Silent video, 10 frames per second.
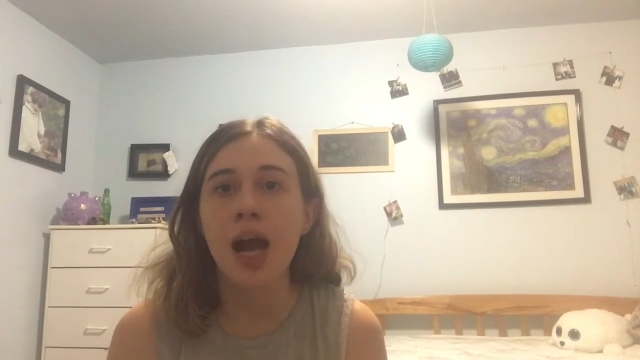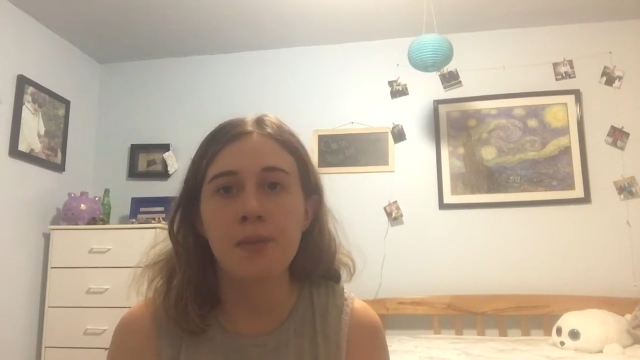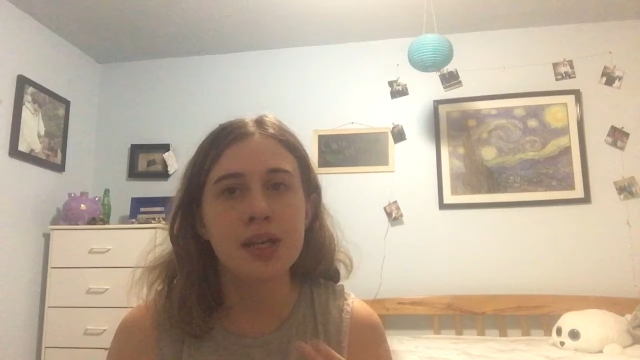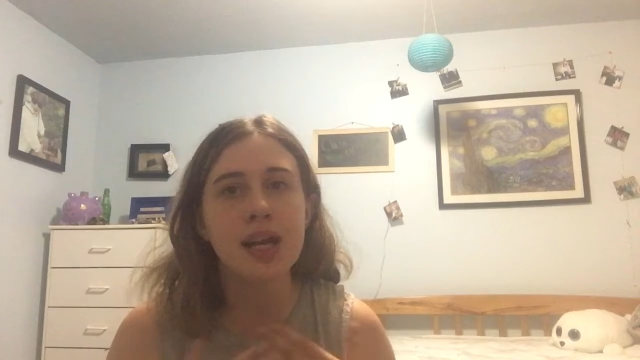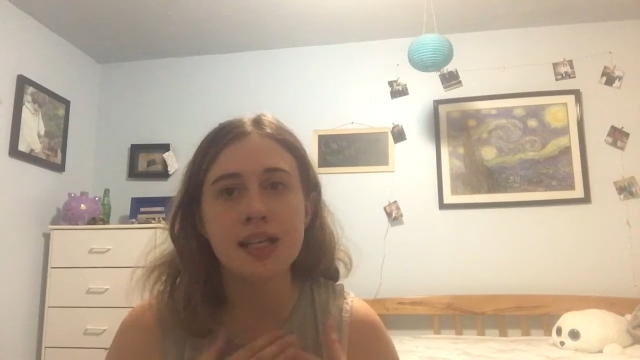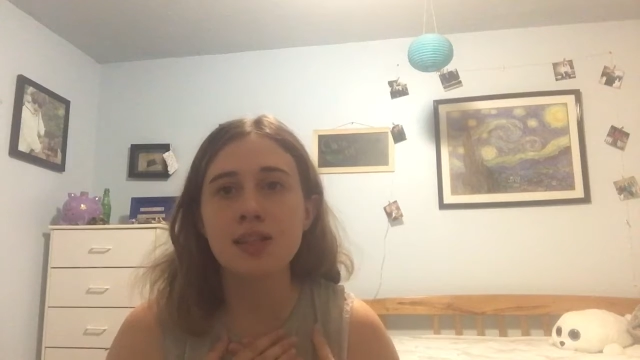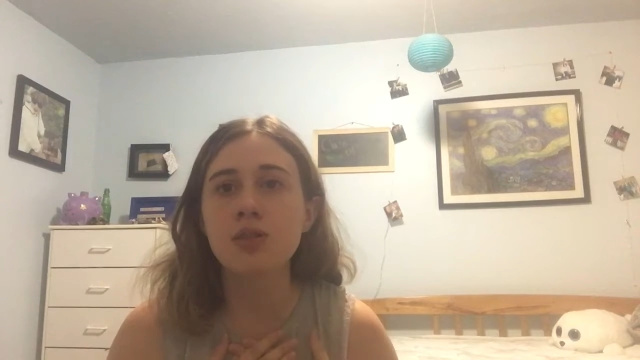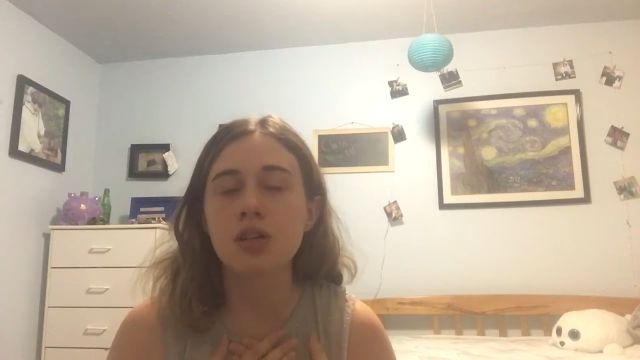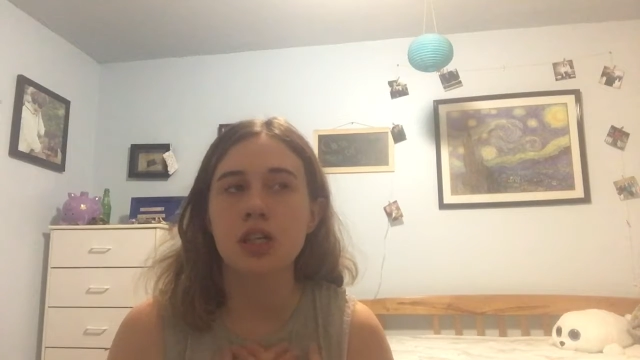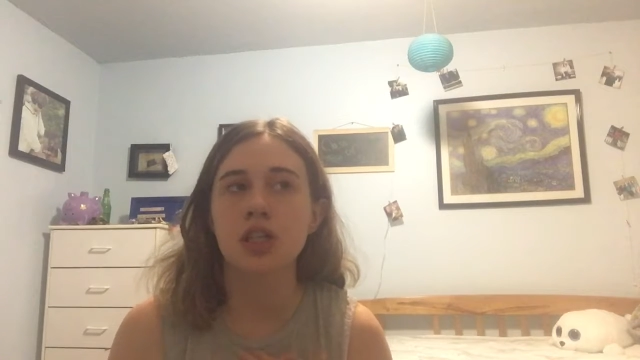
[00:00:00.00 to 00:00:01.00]
I mean, I
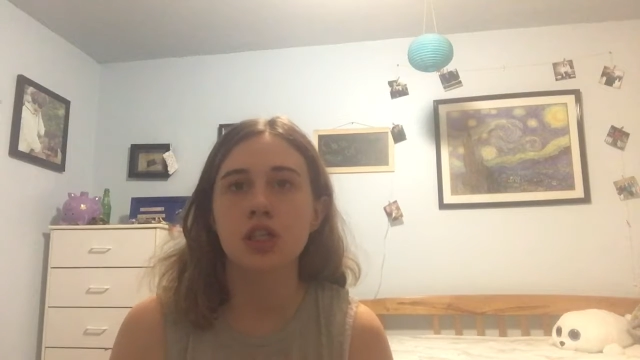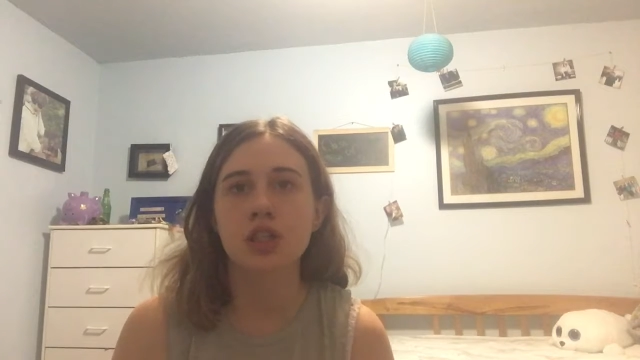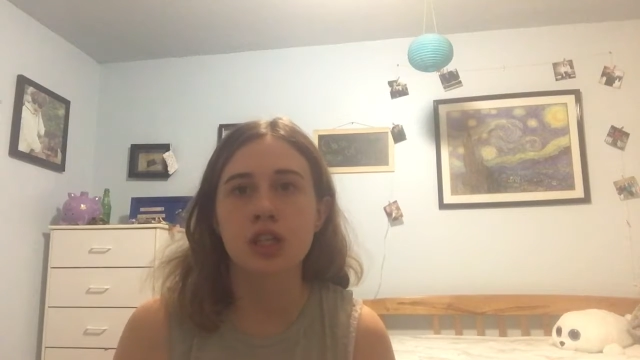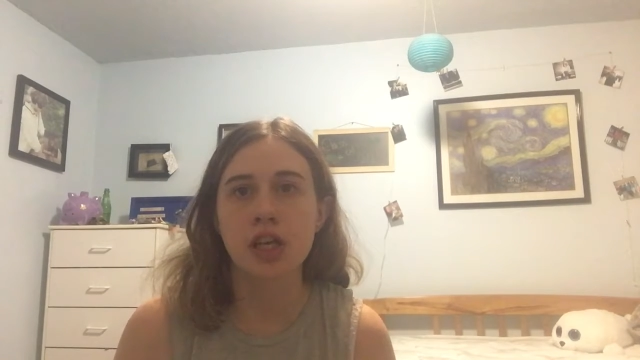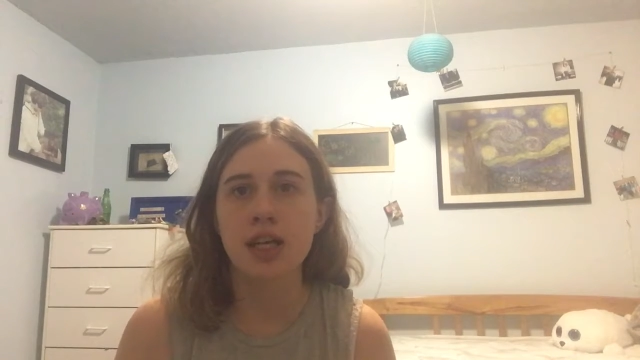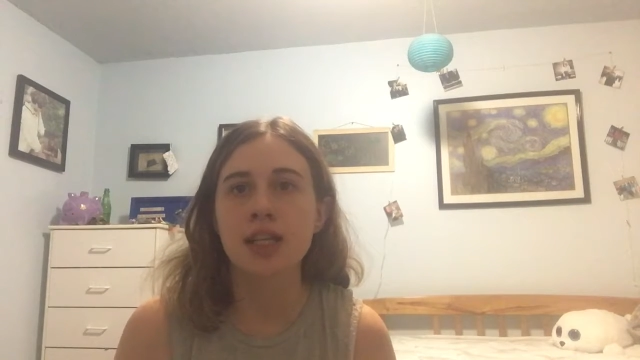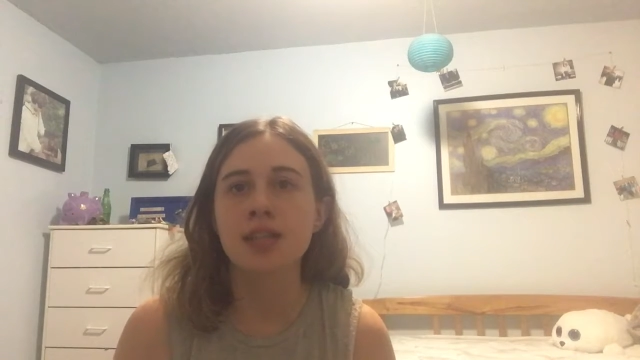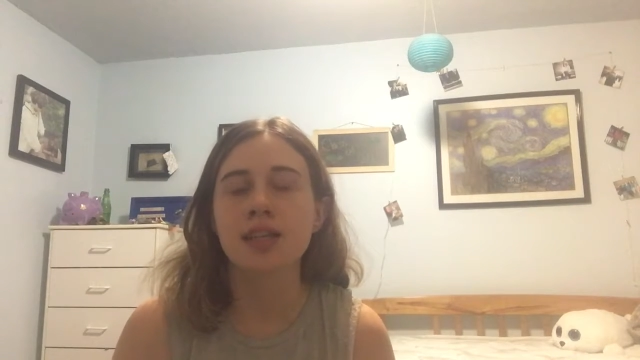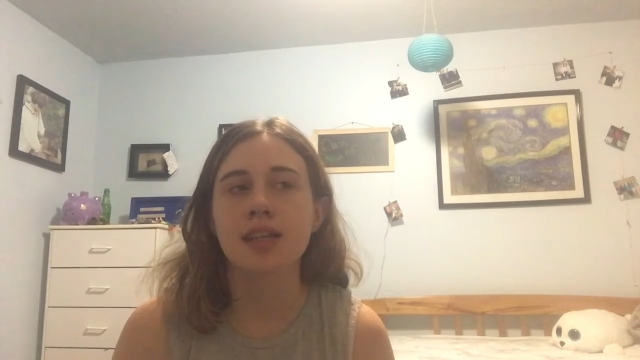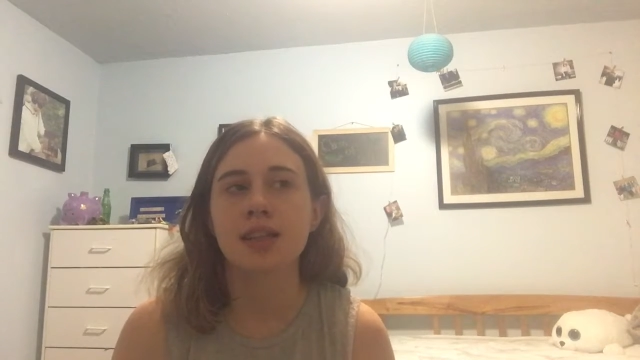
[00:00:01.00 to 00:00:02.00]
still got good
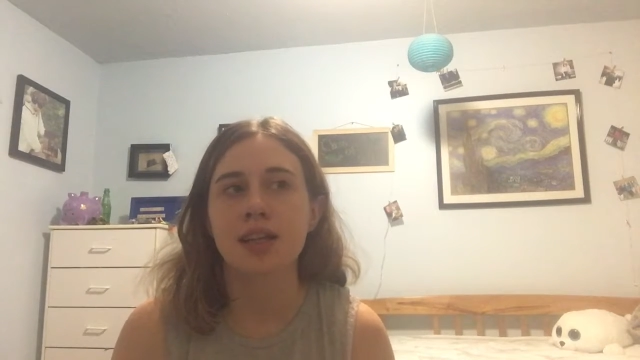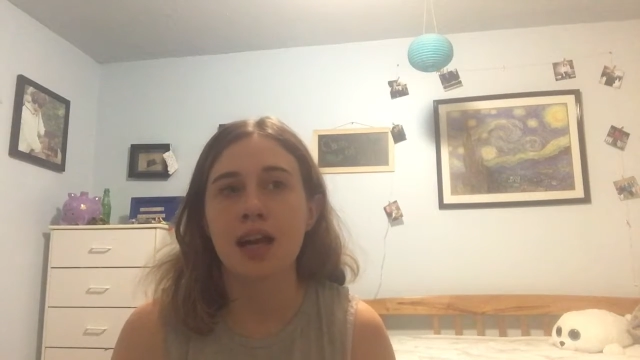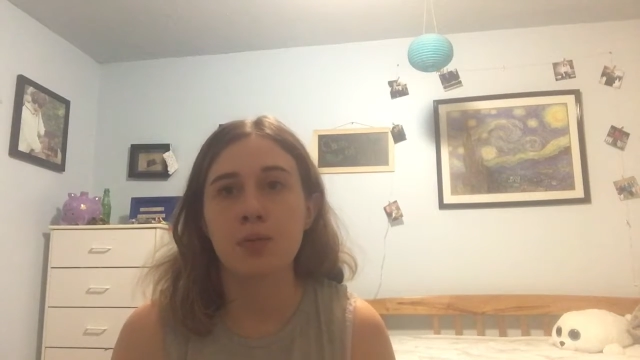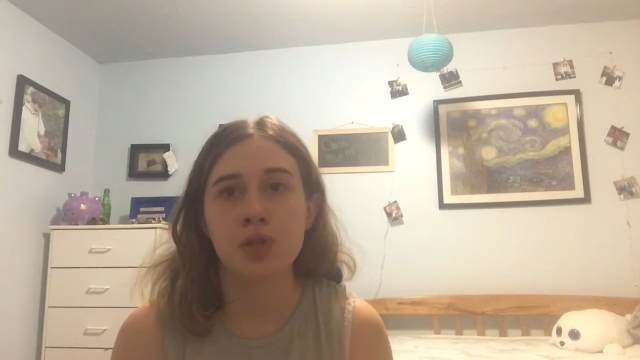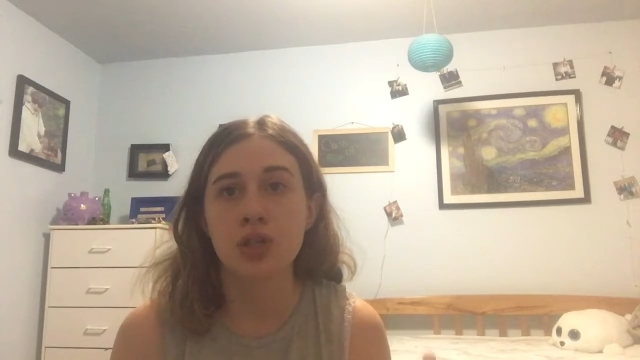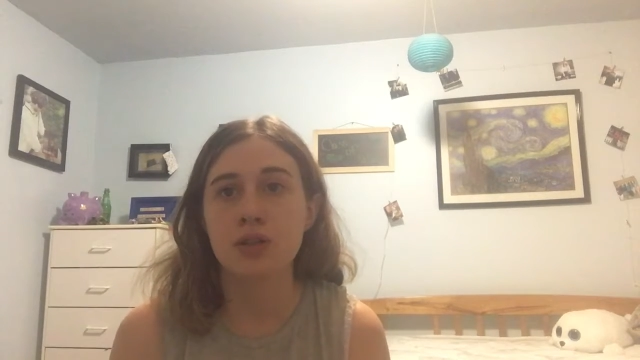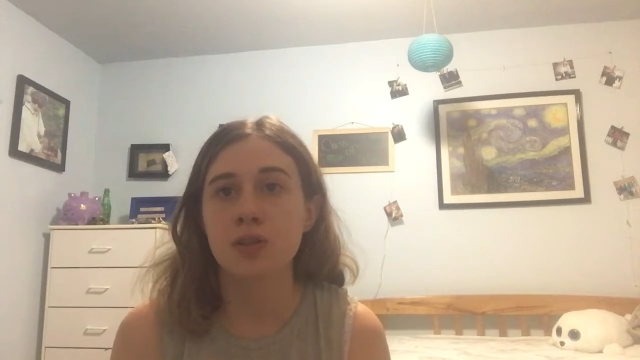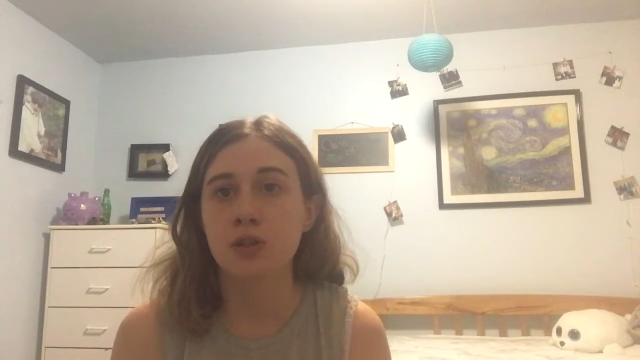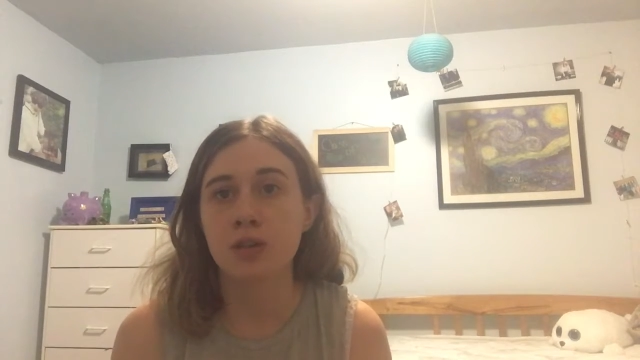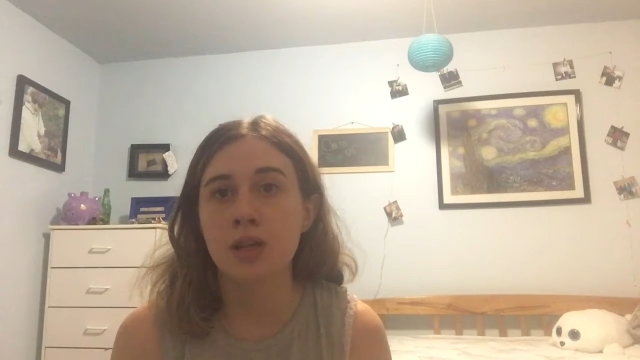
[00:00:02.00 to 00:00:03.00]
grades and like I was a good
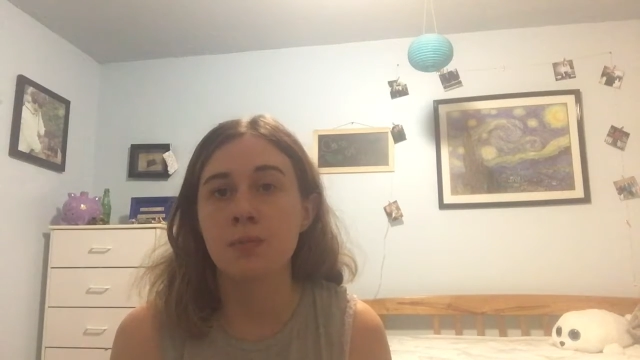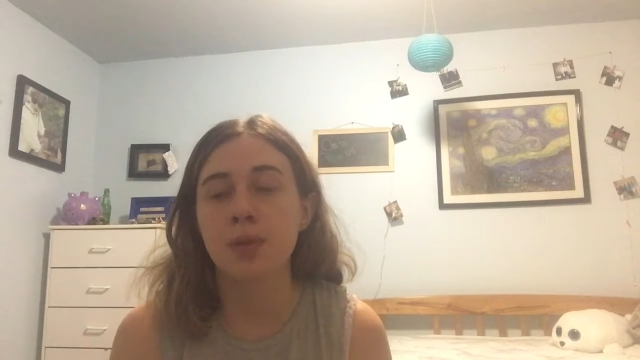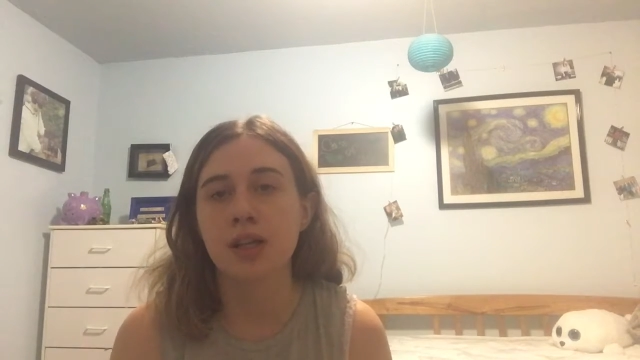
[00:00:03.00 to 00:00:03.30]
student,